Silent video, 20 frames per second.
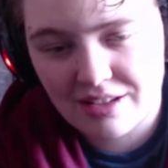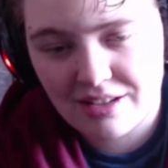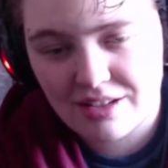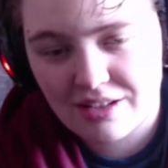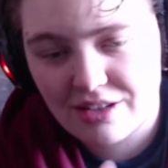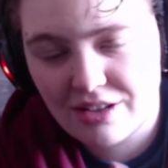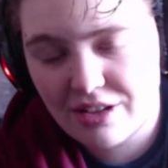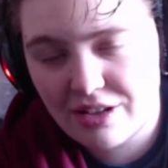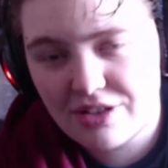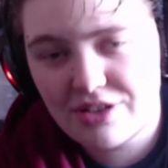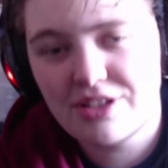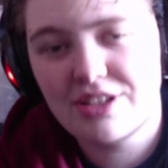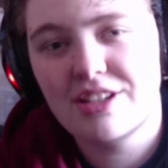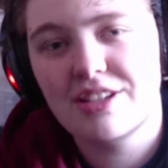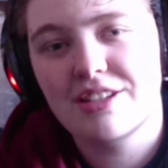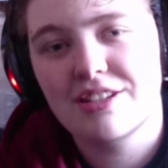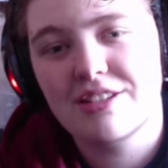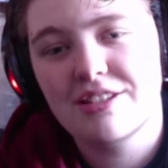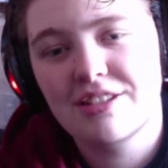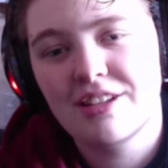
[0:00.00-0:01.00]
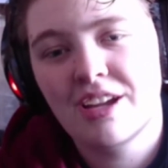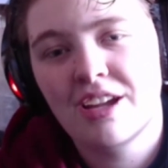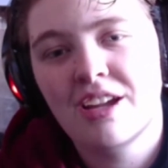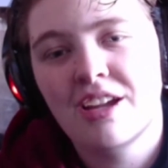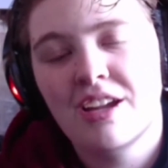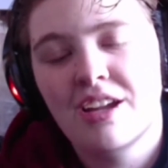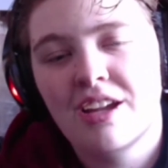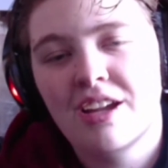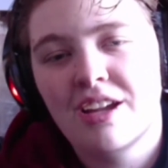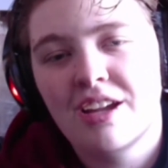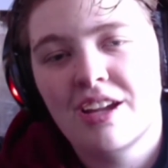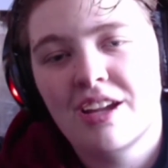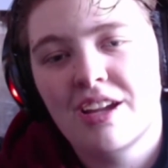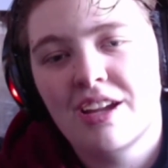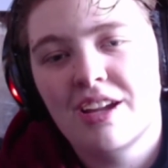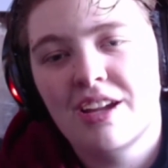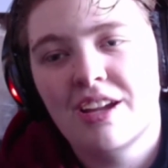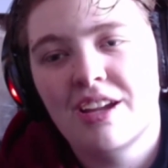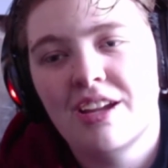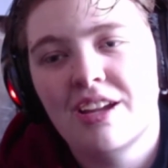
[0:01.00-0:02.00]
cushions.
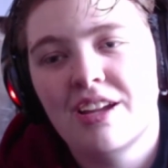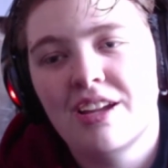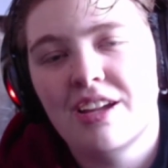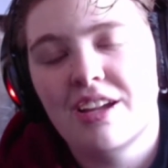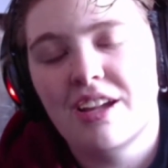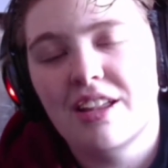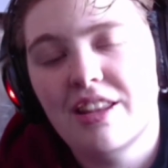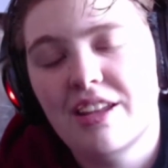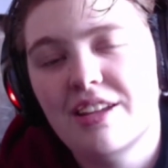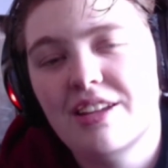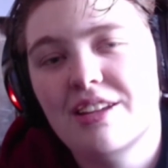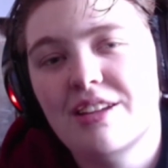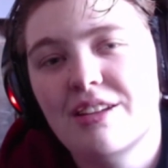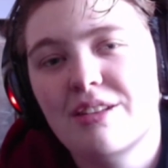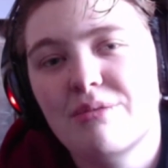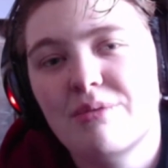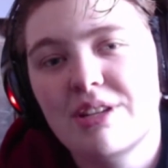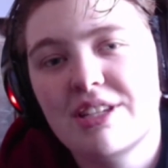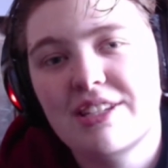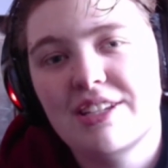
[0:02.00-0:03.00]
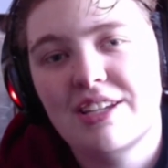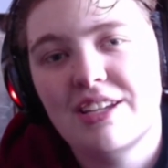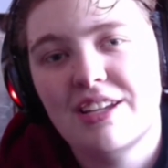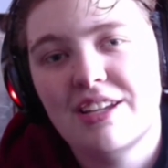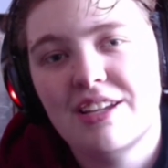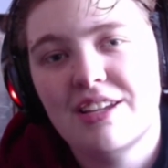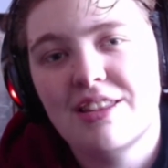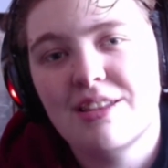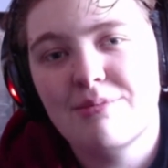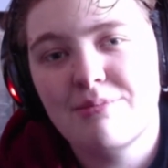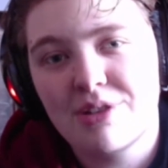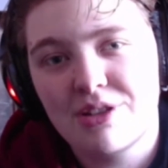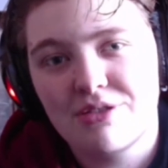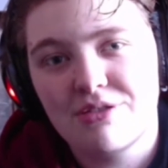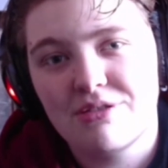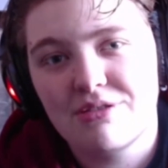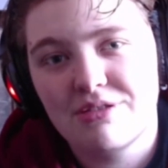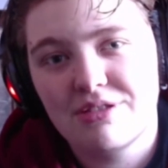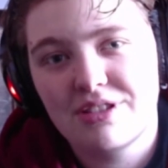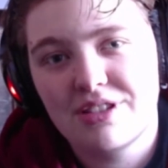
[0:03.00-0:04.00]
And then we see the
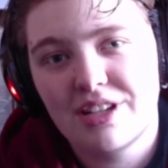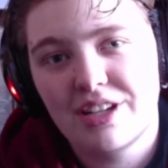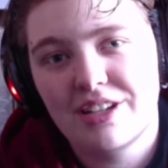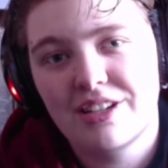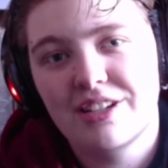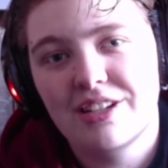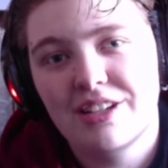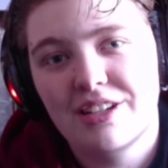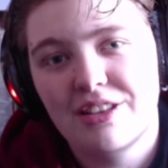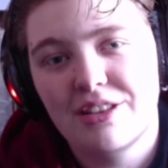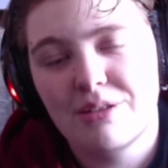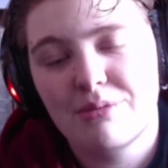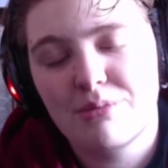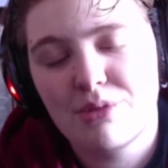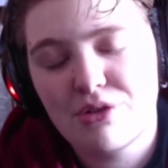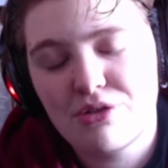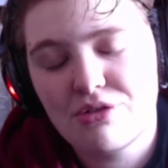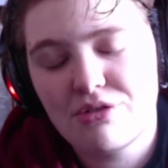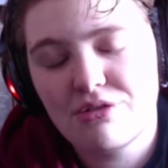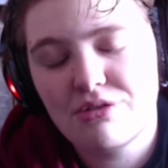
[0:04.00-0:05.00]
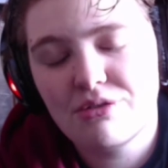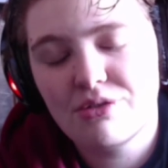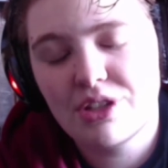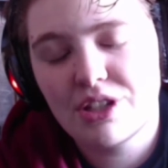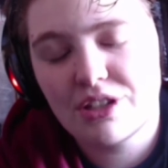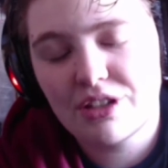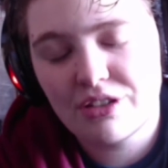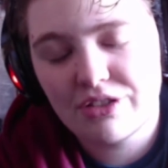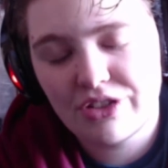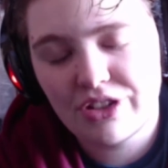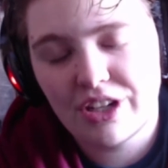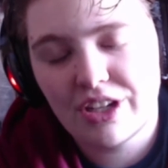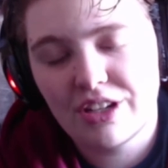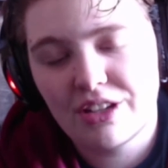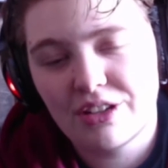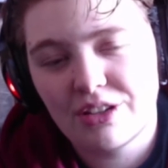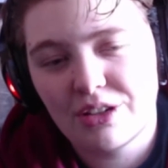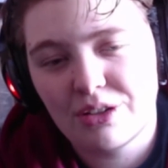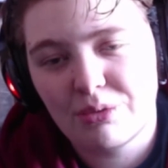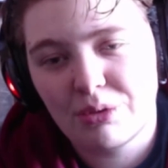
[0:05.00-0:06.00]
mold. The mold in our
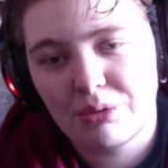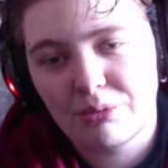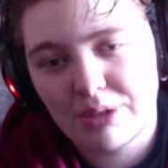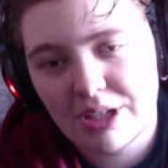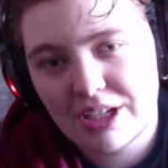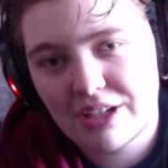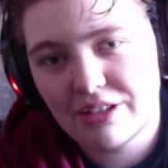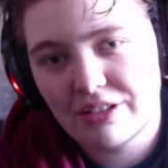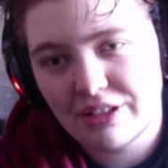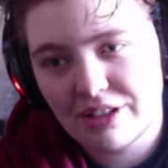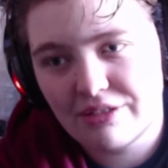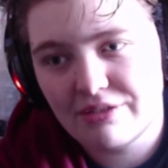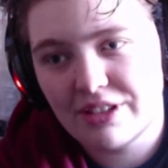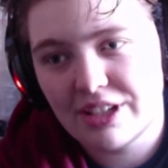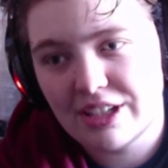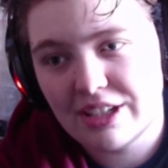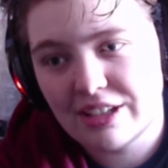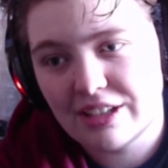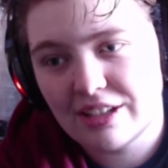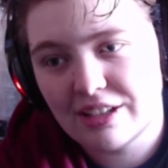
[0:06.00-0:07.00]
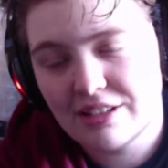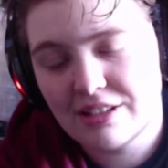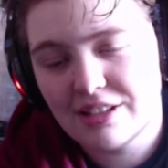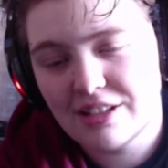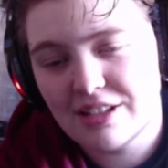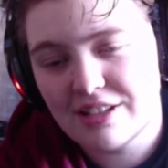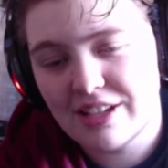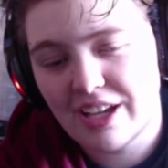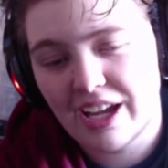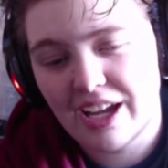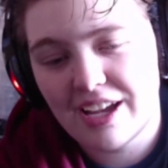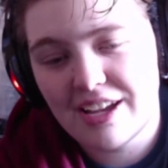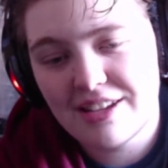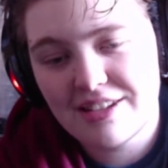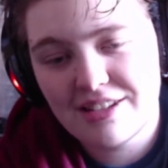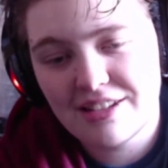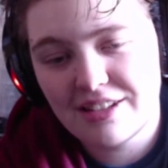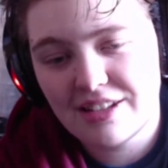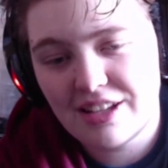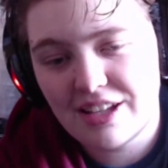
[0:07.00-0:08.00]
trailer where we are living, because it has
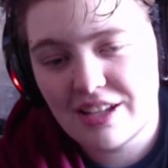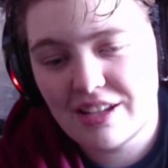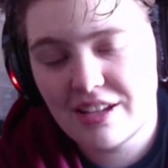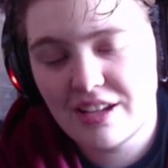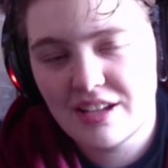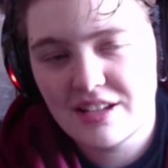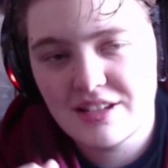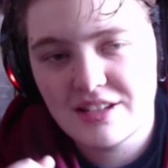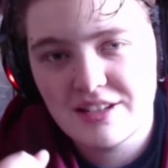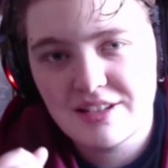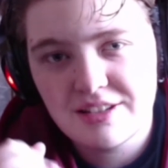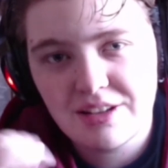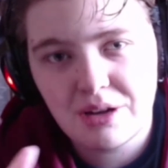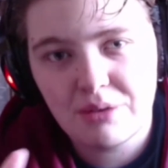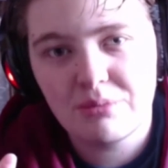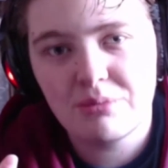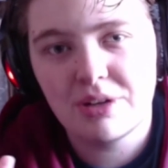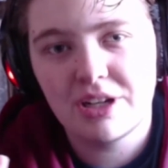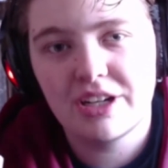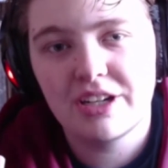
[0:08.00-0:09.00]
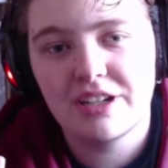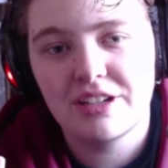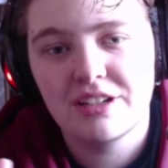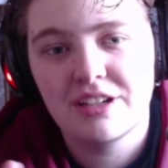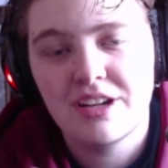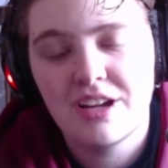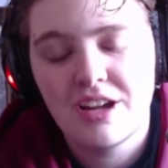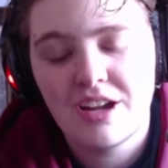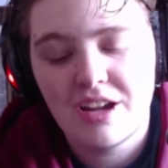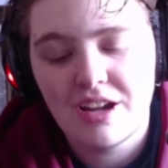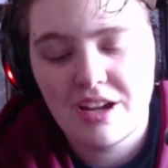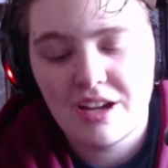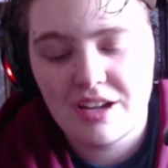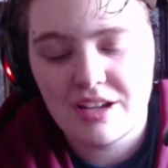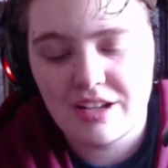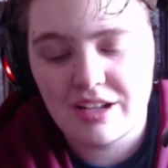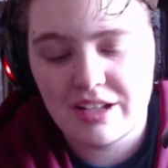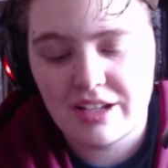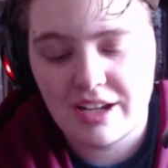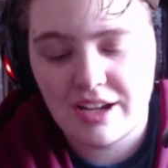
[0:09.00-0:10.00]
a leak somewhere.
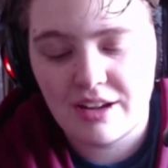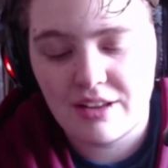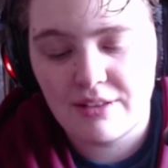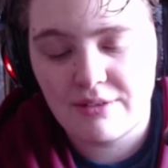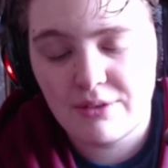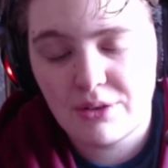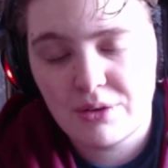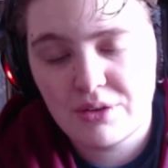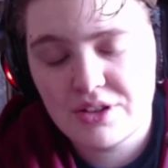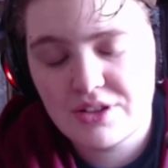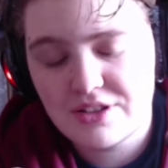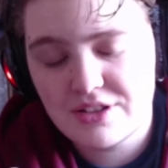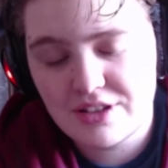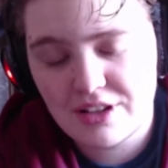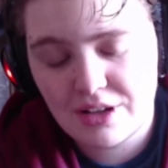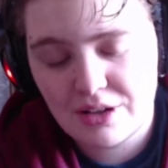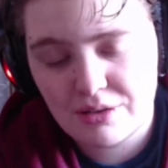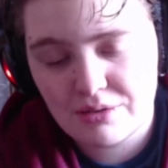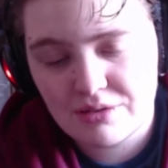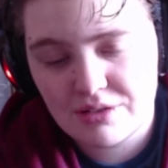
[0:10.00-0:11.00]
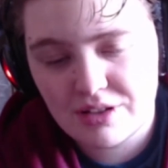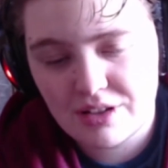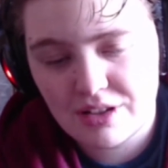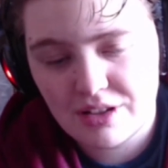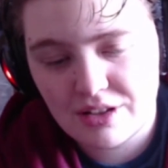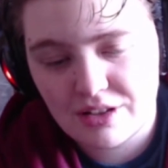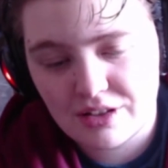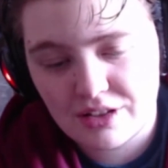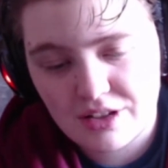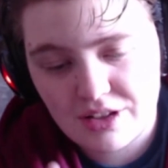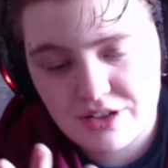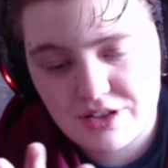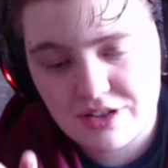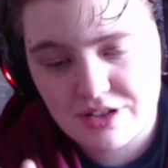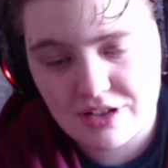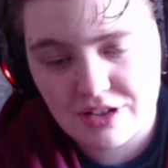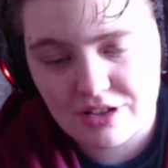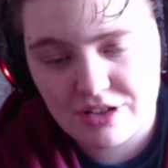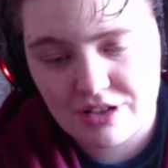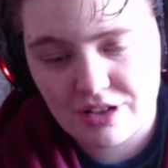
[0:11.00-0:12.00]
And now the floor is soaked, the
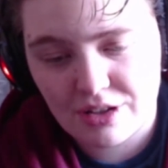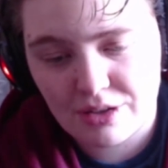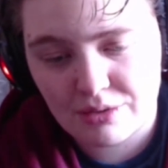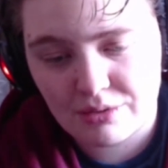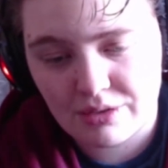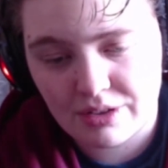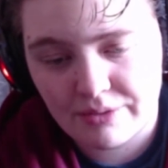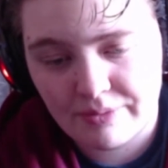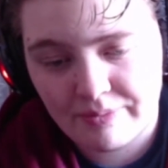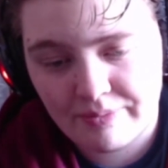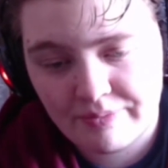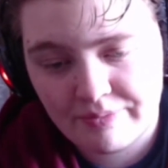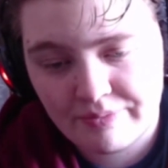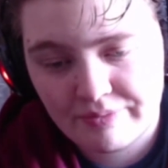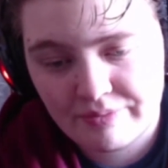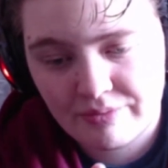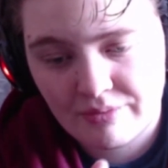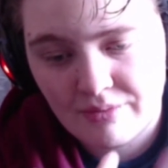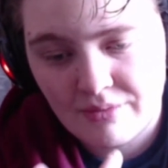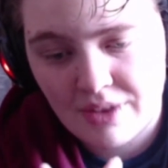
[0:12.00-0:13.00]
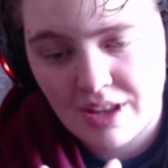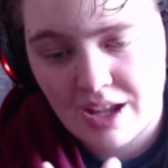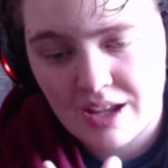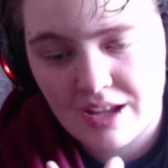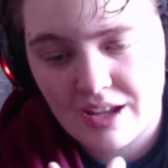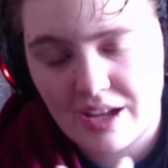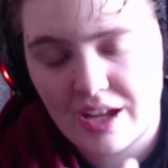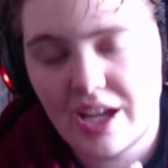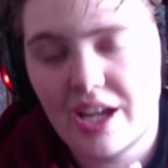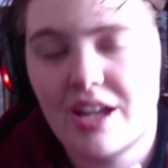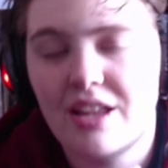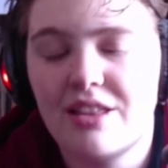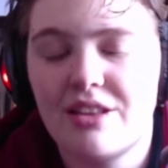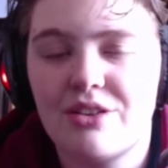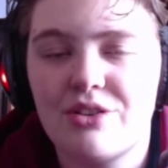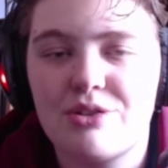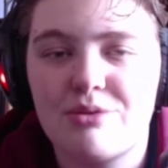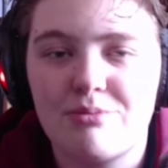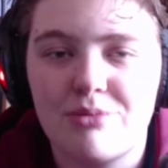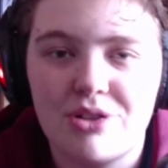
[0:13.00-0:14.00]
cushions are soaked, and
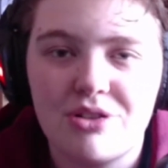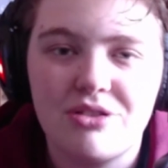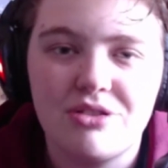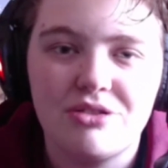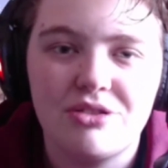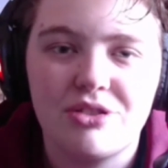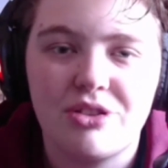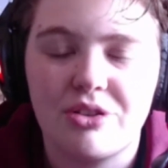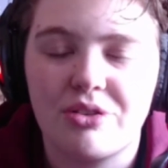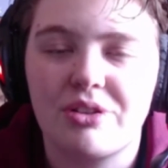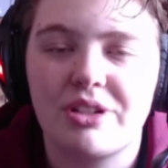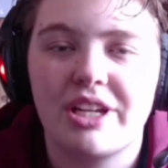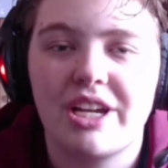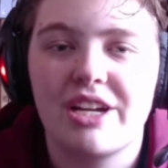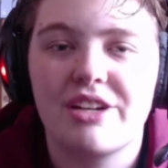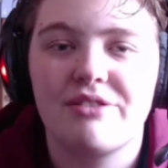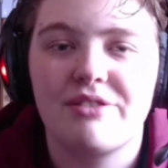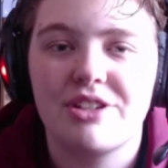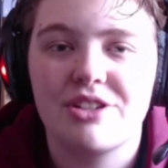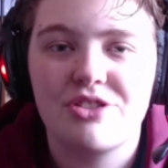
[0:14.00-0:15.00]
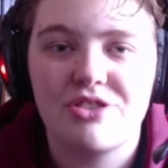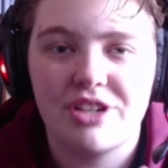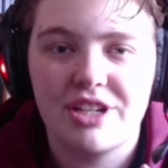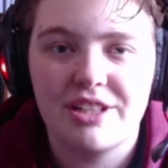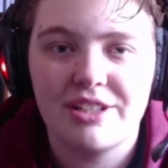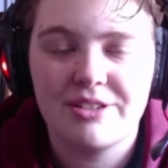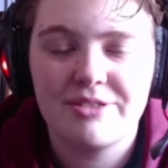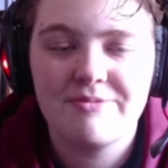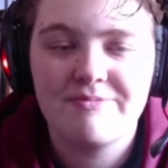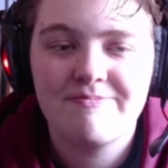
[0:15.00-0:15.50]
there's mold growing out of our trailer.